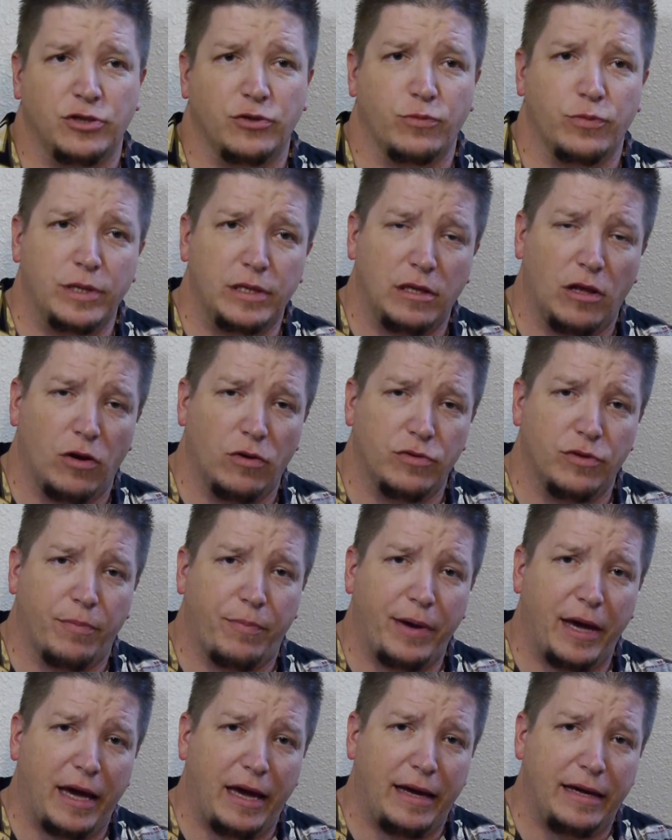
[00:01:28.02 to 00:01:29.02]
you reload the
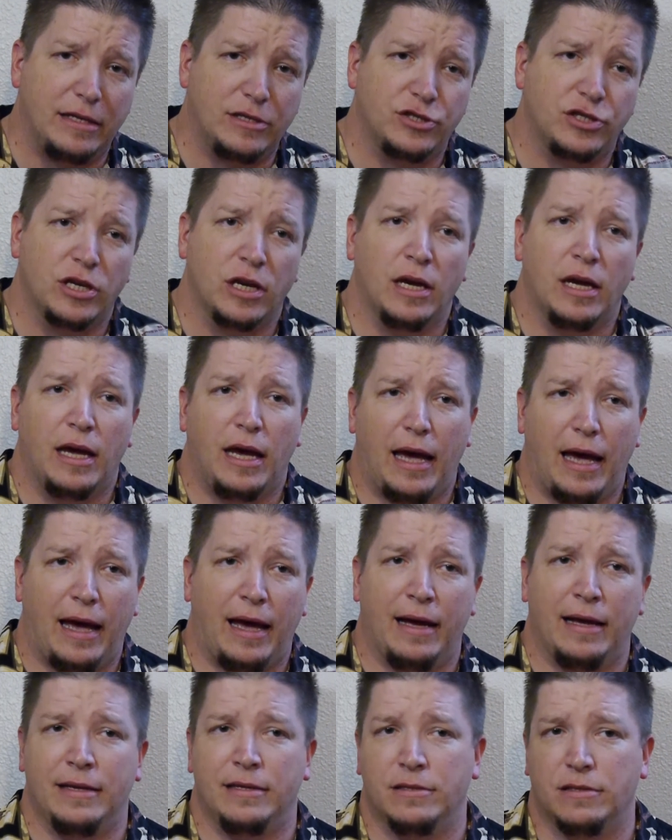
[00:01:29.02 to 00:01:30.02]
page
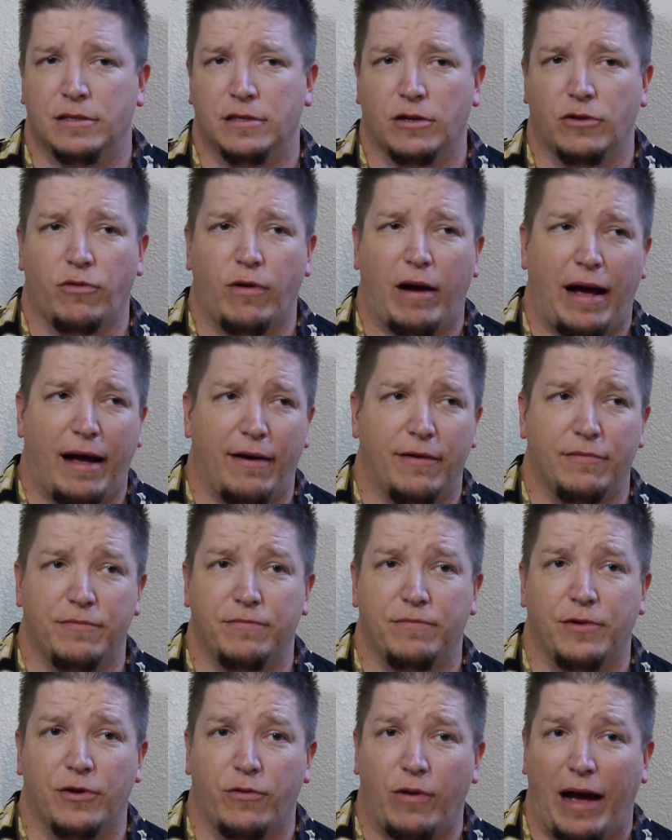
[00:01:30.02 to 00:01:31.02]
and the
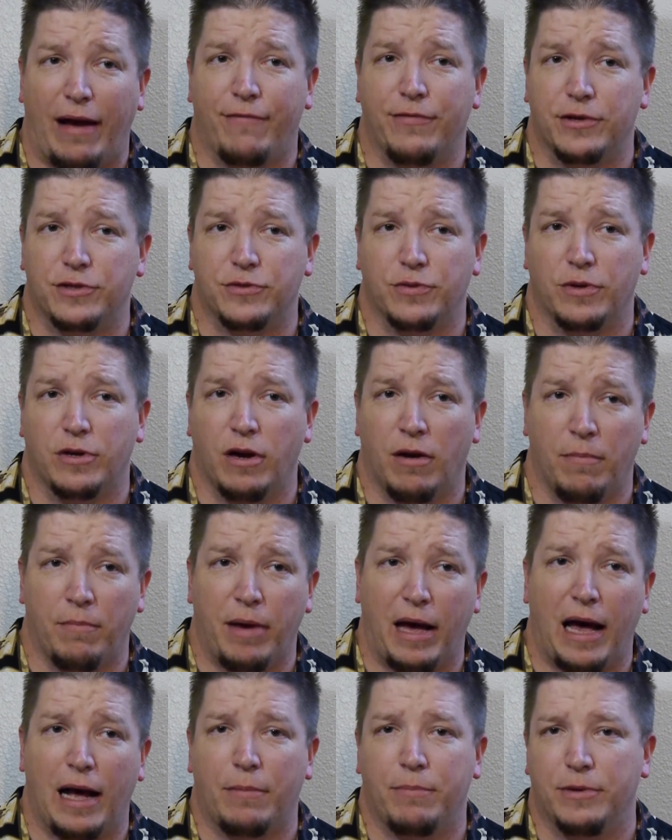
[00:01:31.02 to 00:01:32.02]
graphics would come
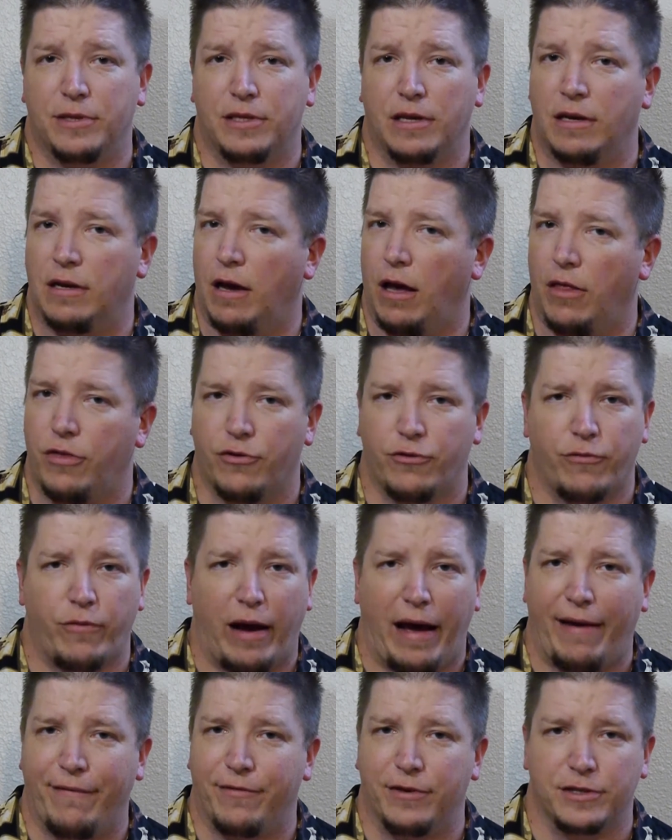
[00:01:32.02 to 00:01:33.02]
back, but then other
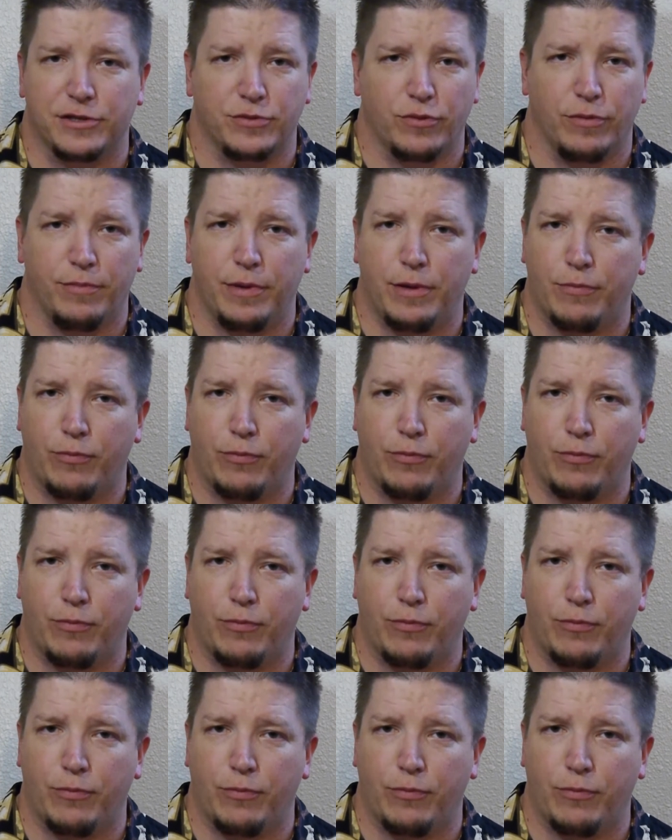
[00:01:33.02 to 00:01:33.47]
graphics would be